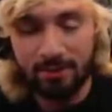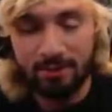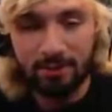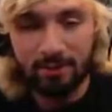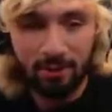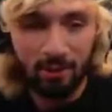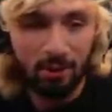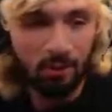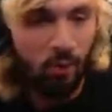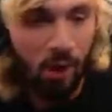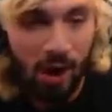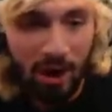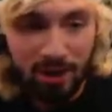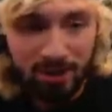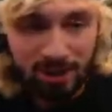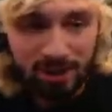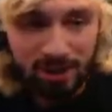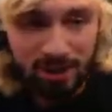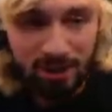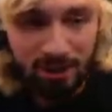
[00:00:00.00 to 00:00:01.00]
or
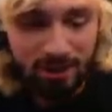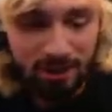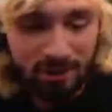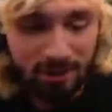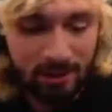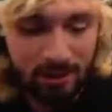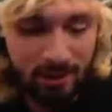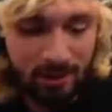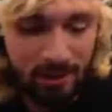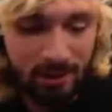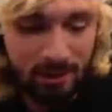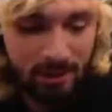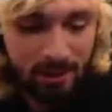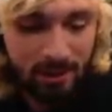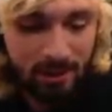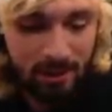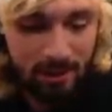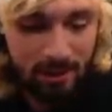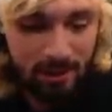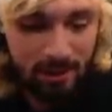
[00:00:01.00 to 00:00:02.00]
watching
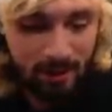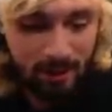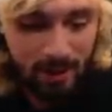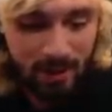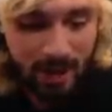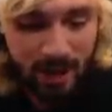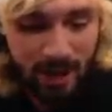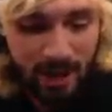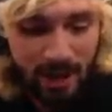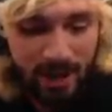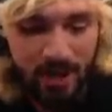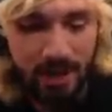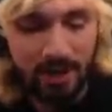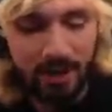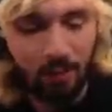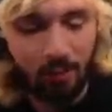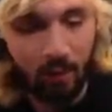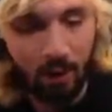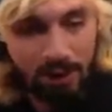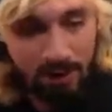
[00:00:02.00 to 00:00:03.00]

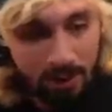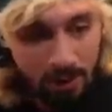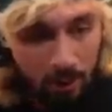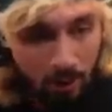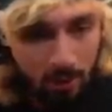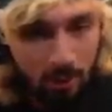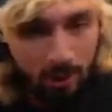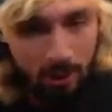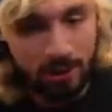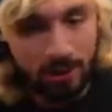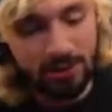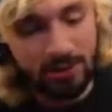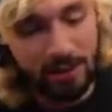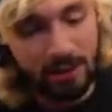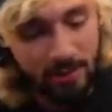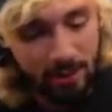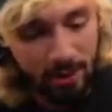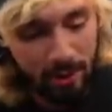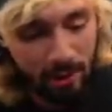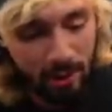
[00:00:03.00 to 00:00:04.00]
that wants cold cards, let
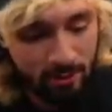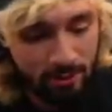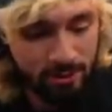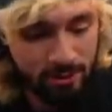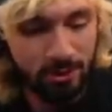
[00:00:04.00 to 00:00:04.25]
me know. I'll show